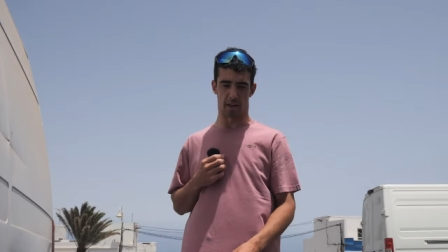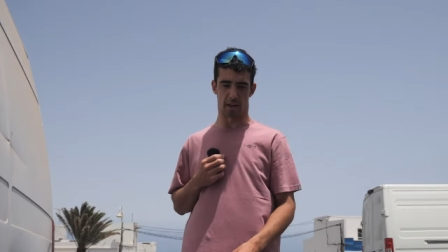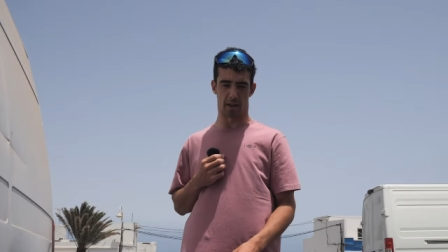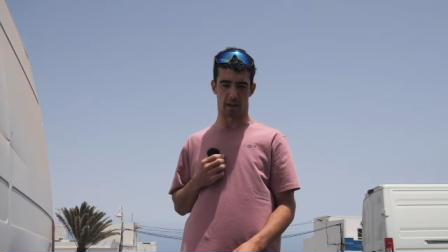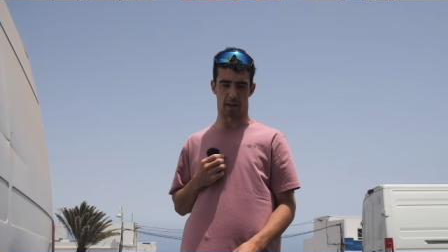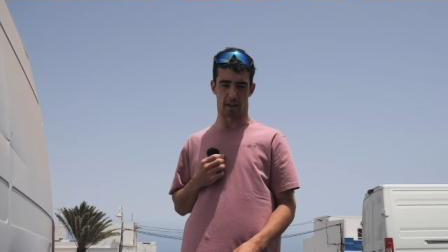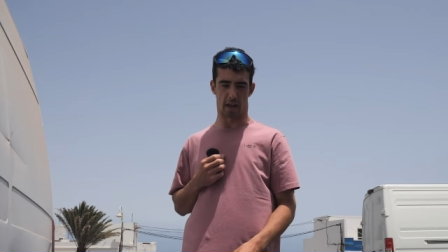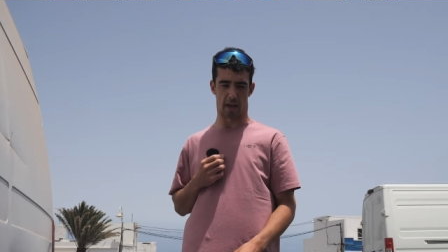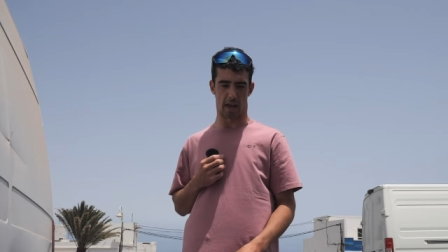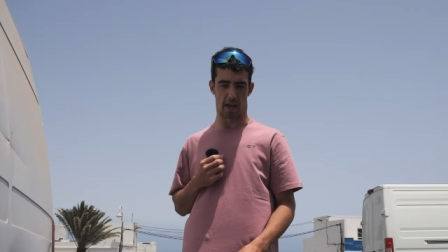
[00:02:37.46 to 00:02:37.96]

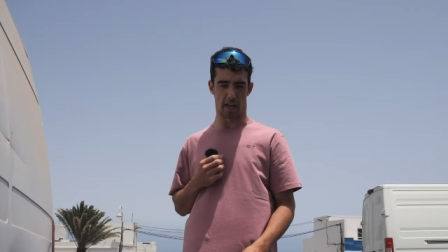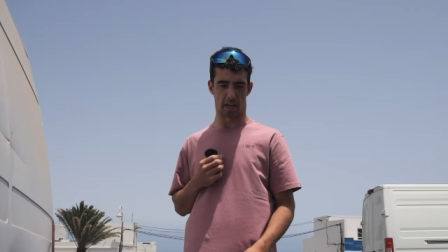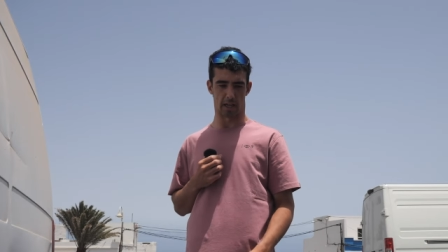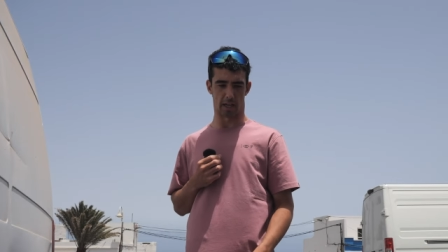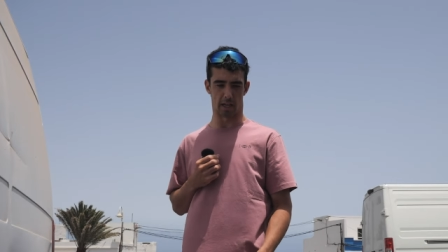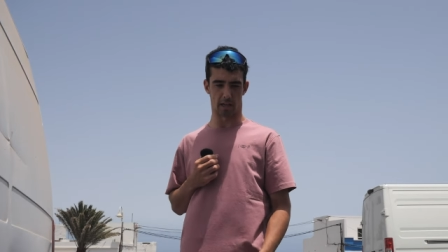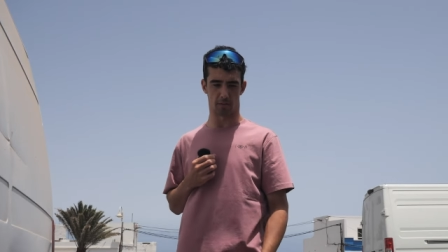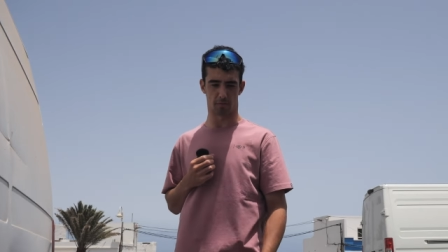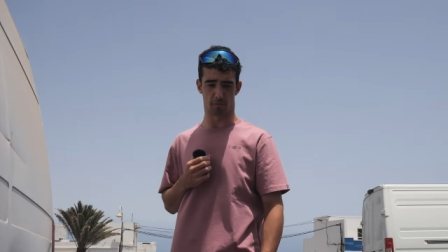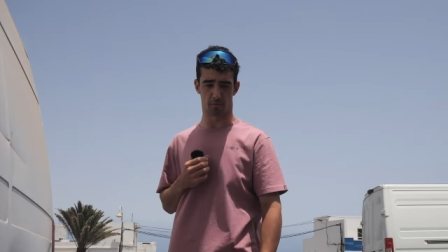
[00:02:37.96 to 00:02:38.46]
then I had
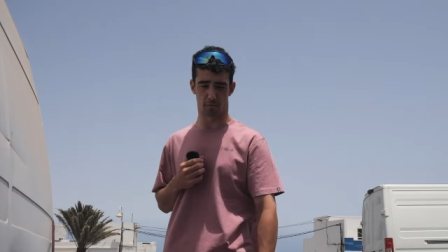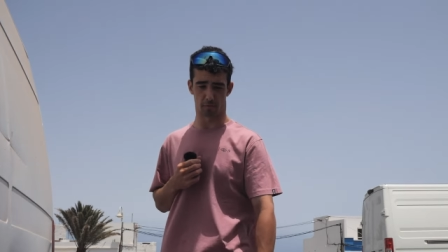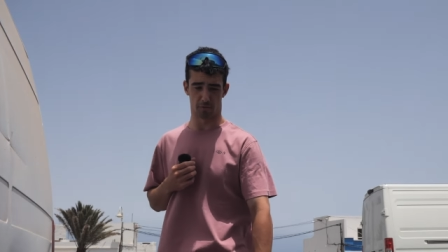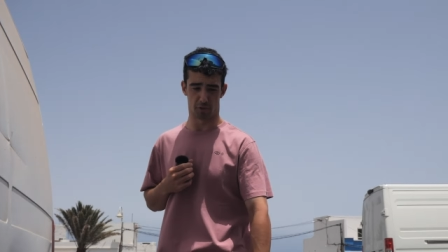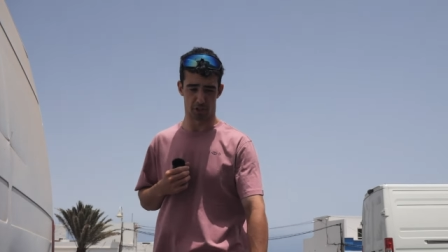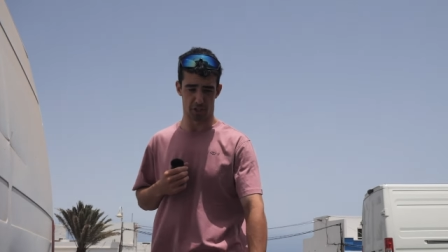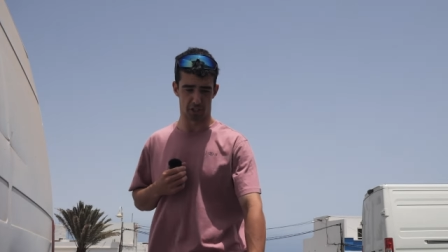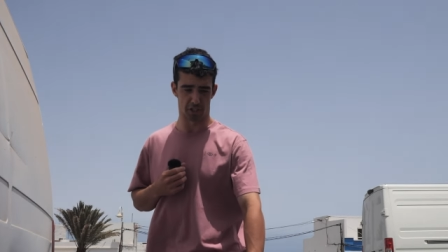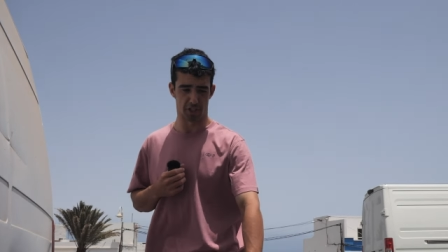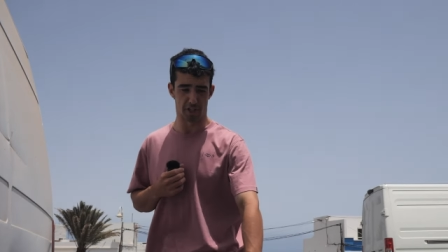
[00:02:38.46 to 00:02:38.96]
like
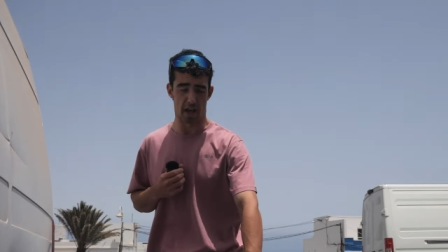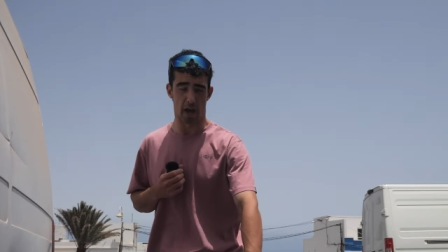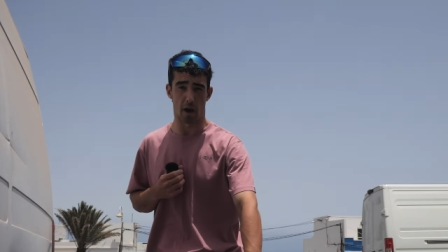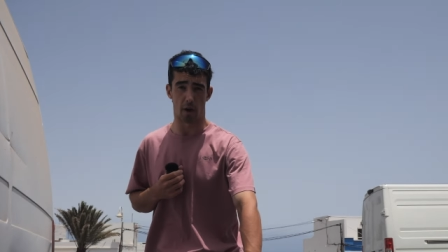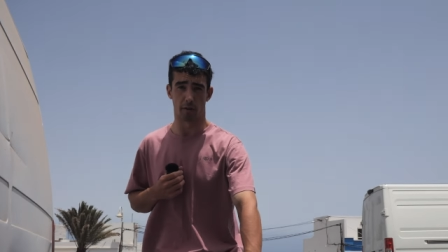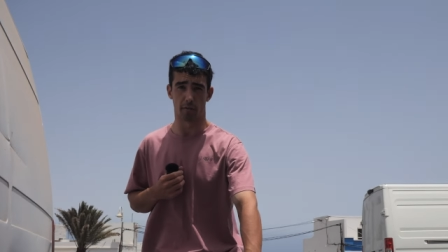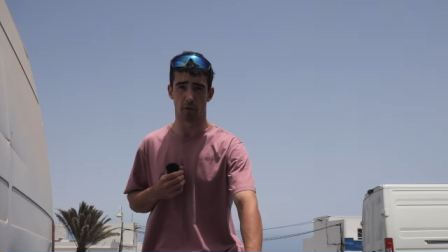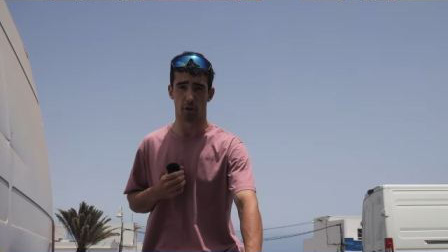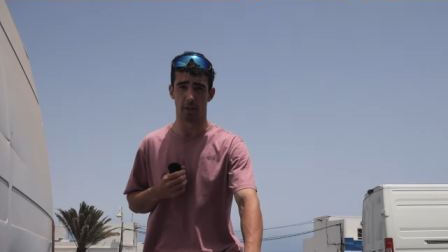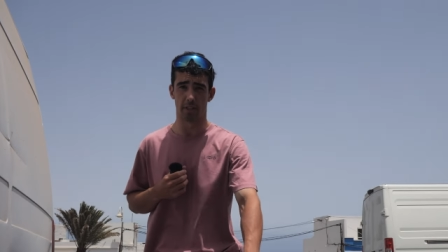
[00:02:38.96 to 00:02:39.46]
just now
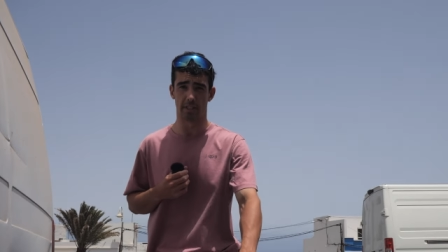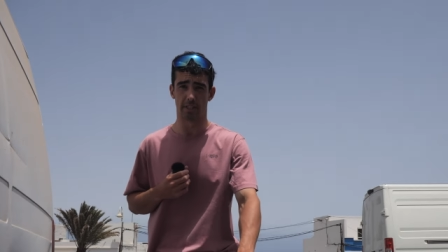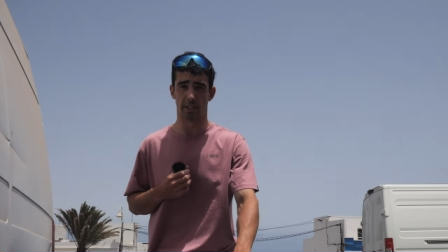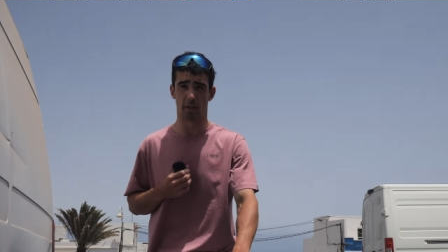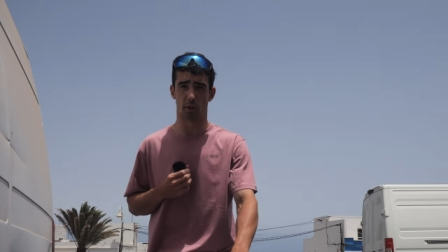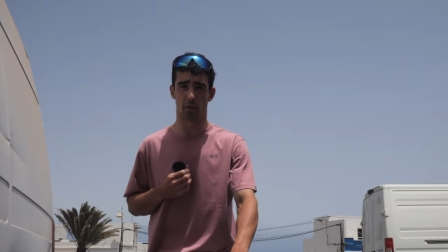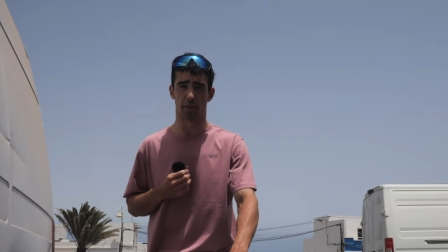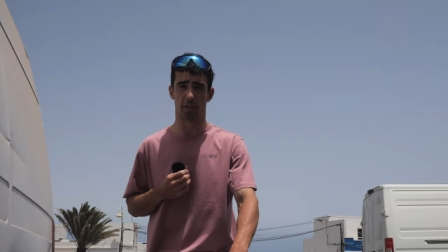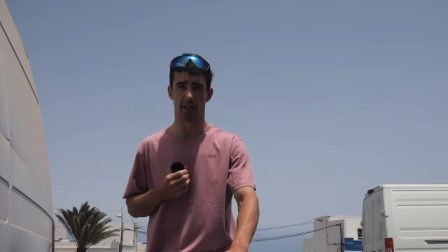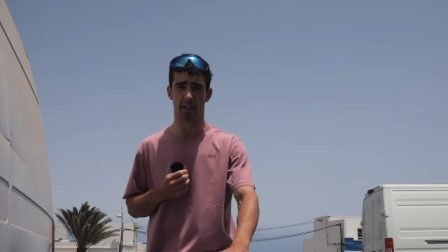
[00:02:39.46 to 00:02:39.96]
I've got this
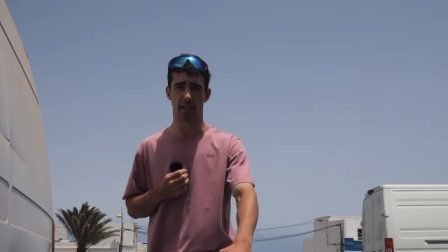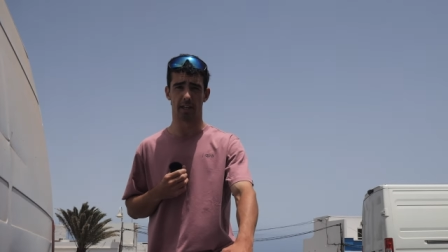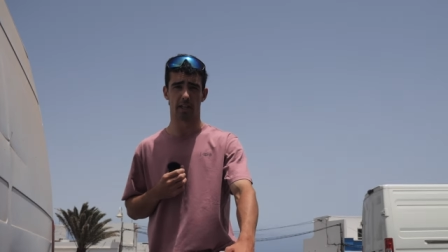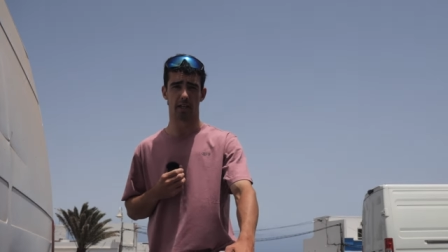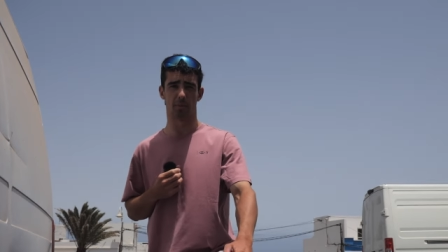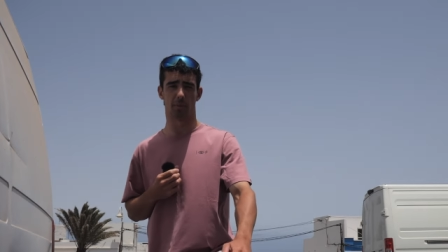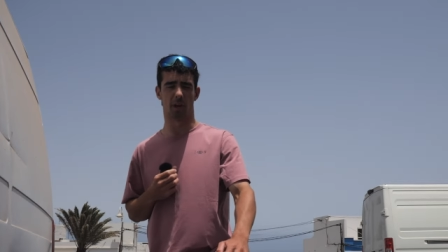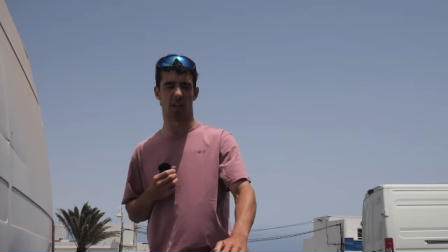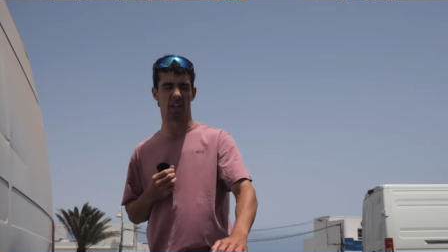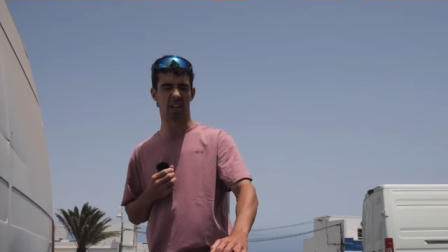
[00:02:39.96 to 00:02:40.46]
little thing
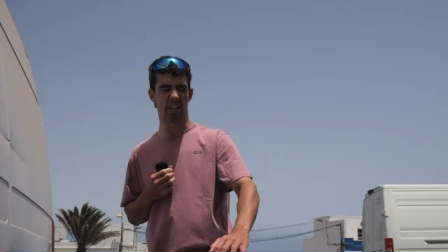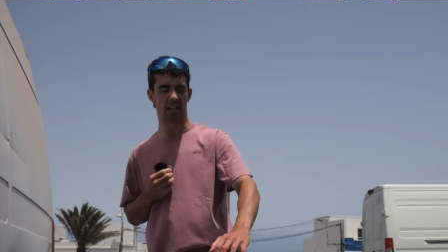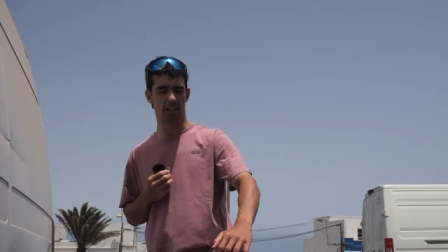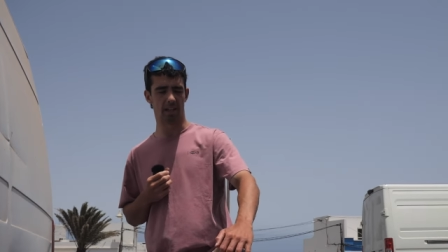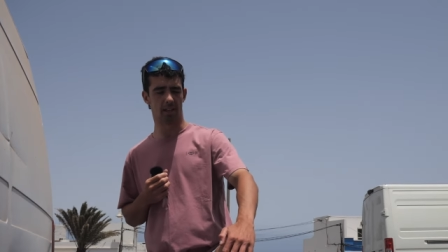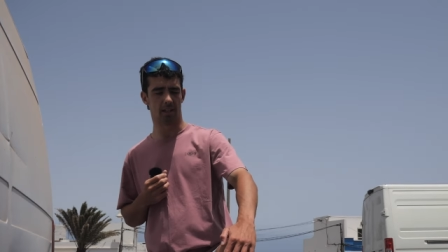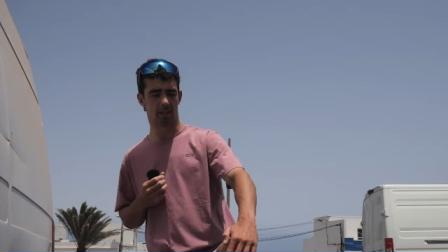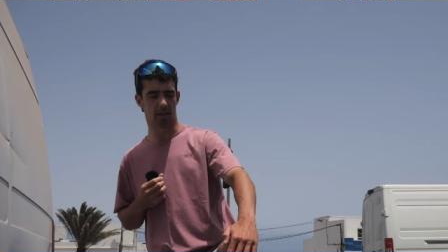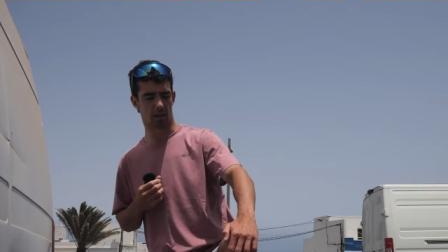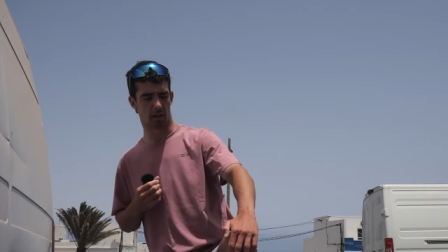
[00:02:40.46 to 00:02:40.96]
in my knee,
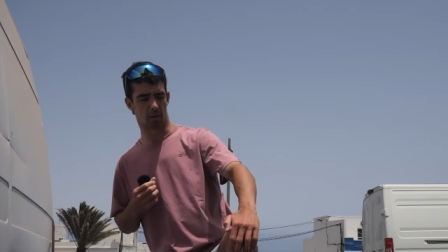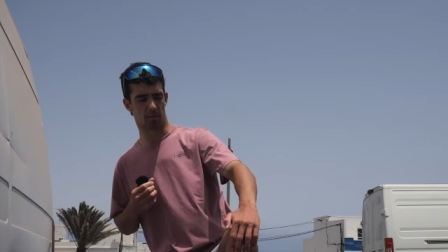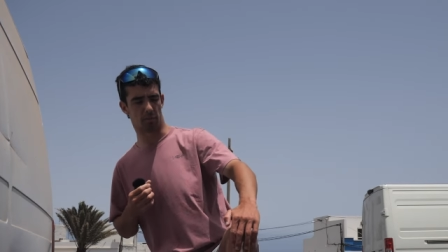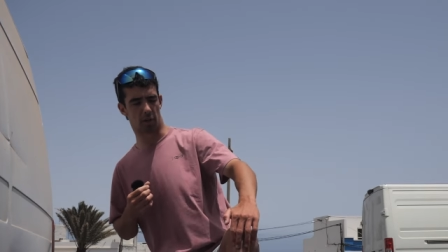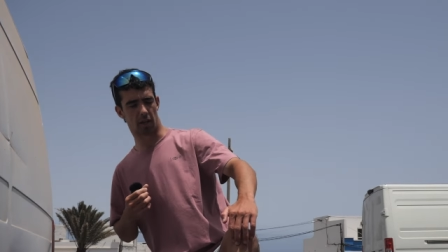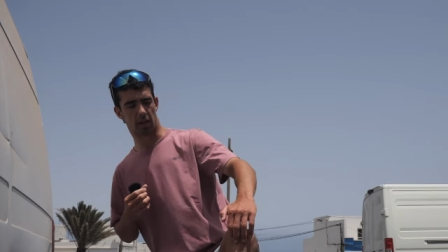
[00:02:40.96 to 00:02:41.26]
um,